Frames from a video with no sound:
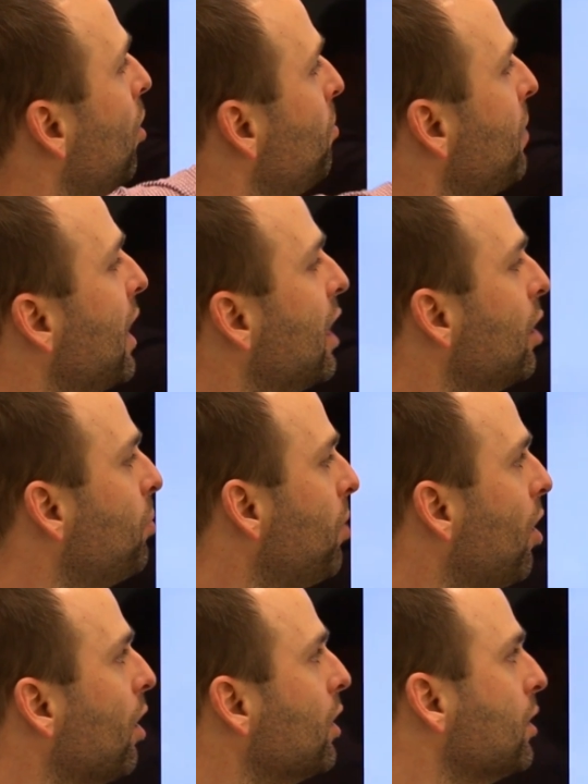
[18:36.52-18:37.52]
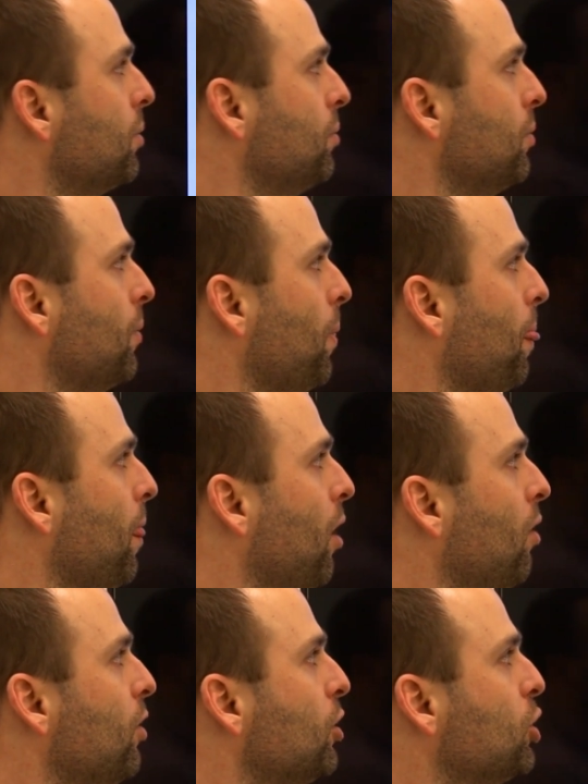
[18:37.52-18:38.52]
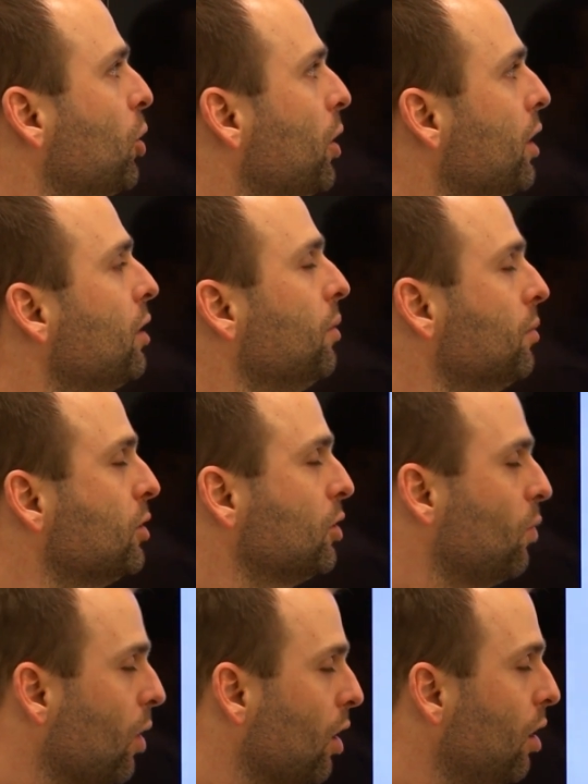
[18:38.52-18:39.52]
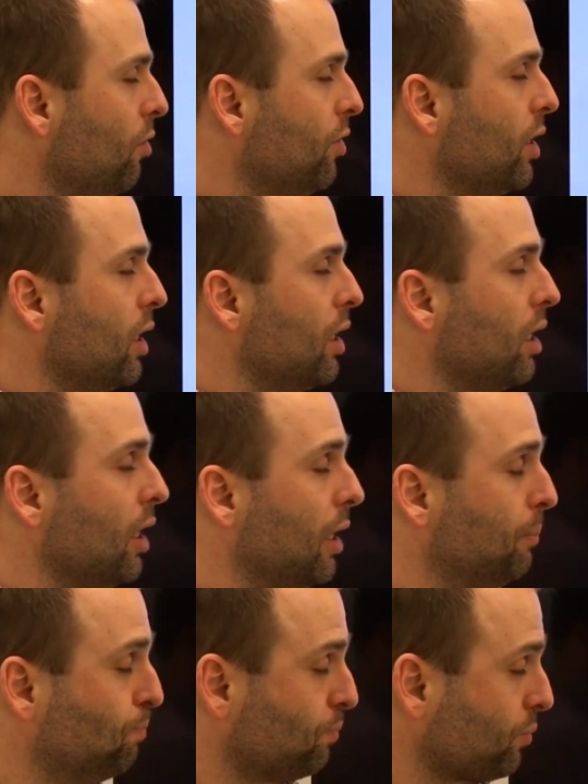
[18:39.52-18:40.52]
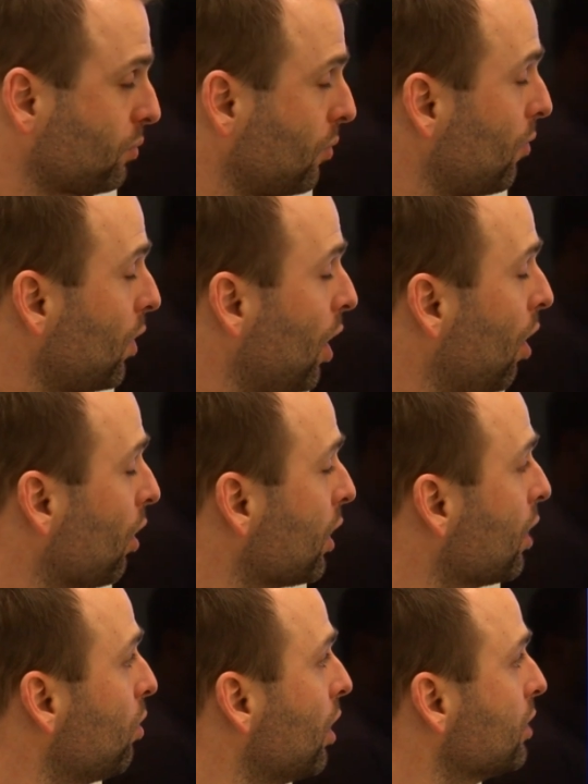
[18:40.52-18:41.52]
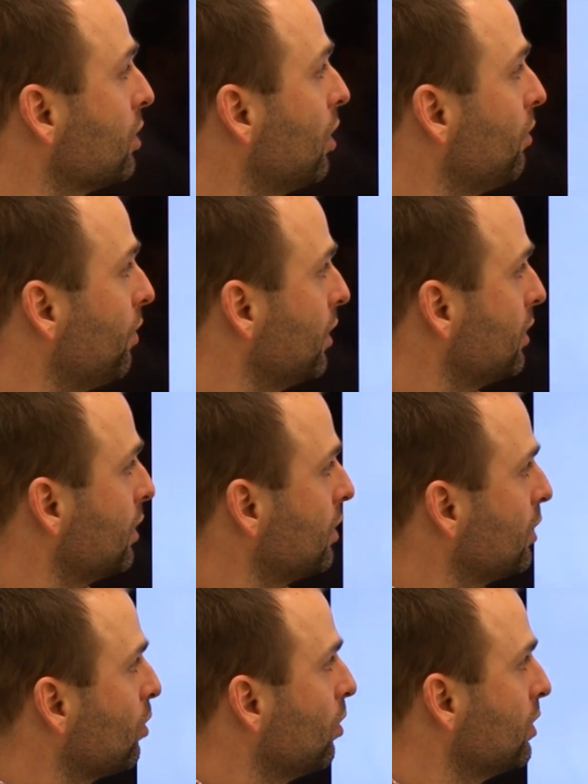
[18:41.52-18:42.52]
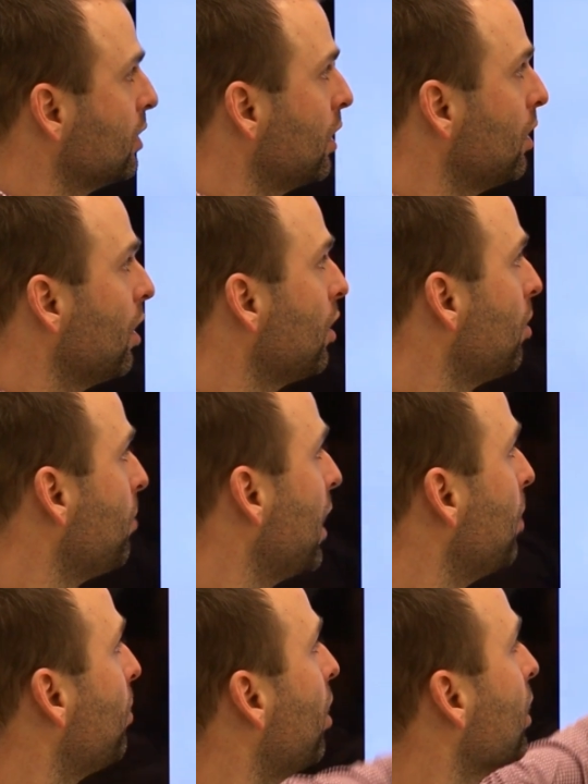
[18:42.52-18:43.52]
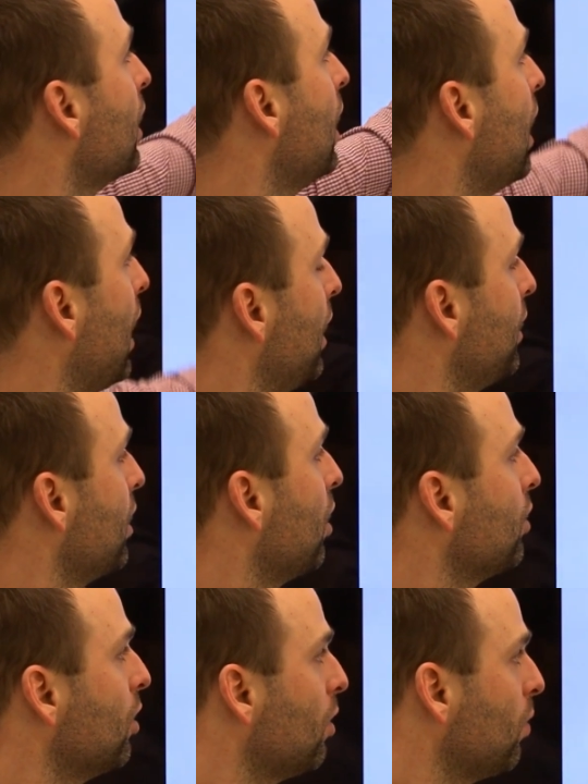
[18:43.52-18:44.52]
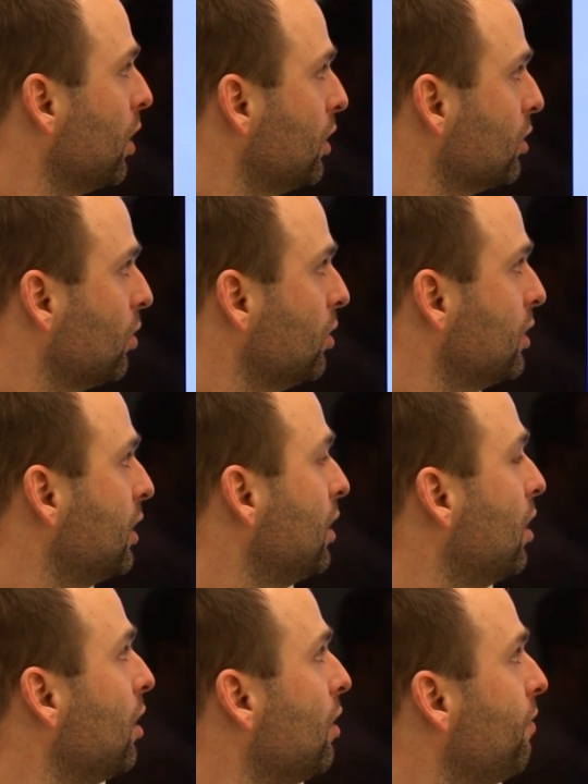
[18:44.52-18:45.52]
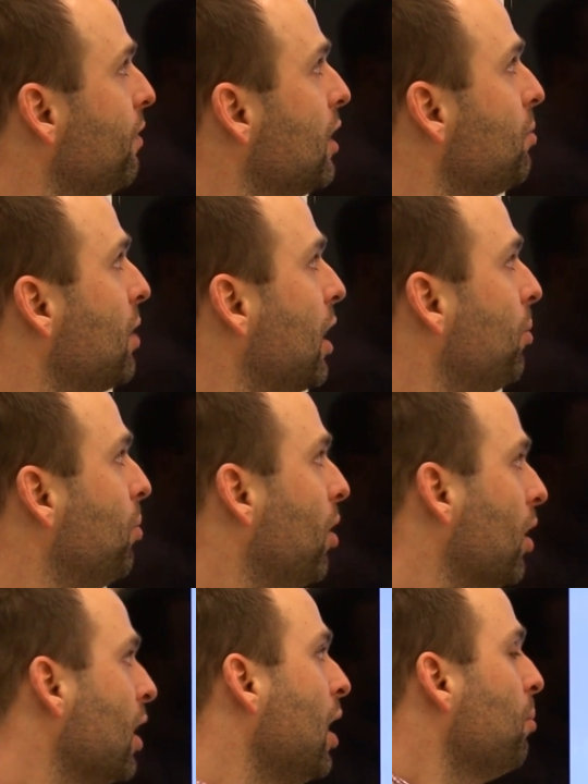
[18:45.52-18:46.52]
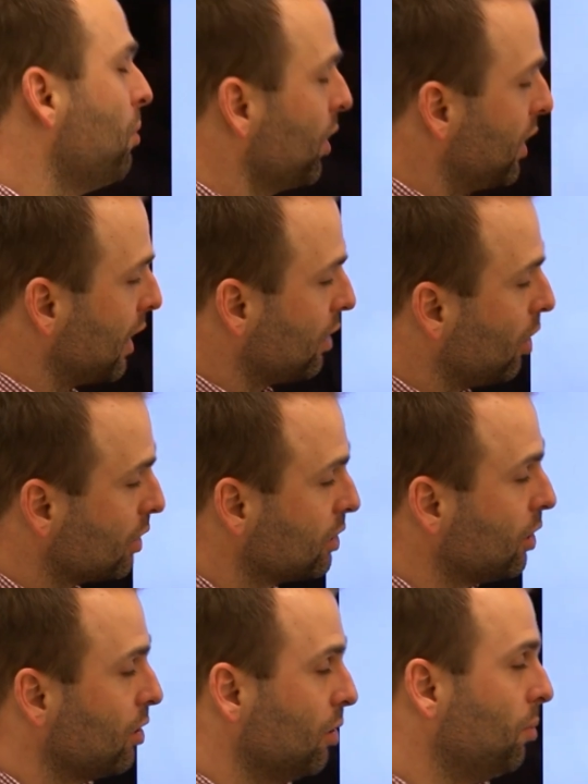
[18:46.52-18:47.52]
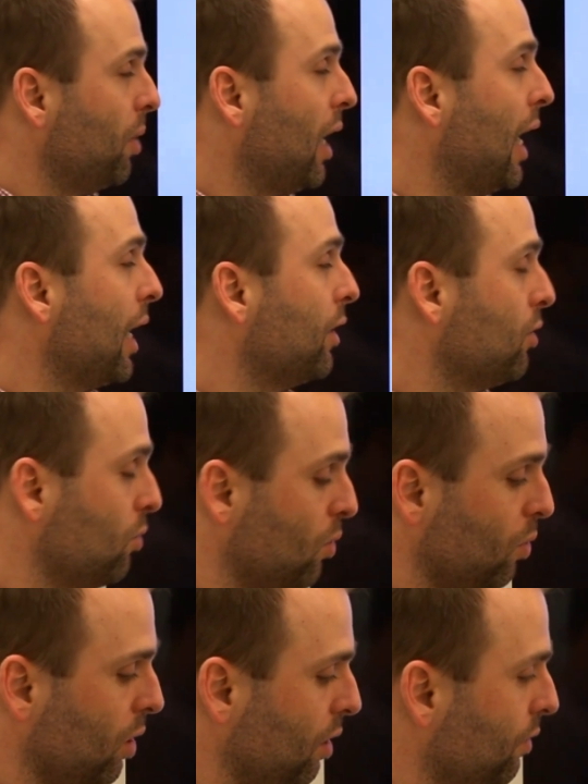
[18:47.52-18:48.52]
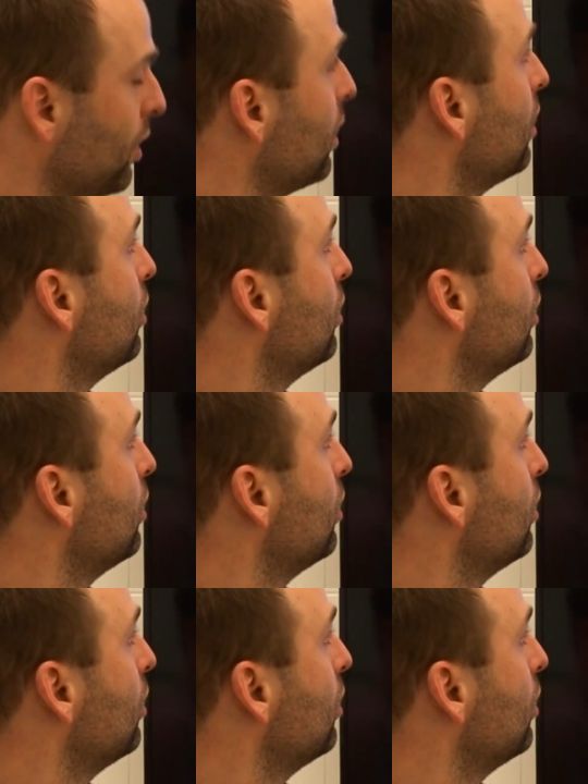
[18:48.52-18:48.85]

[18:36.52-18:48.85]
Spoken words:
a male part of the joint, so one of the articular surfaces is considered the male part and the other one is considered the female part, but that does not apply to all of the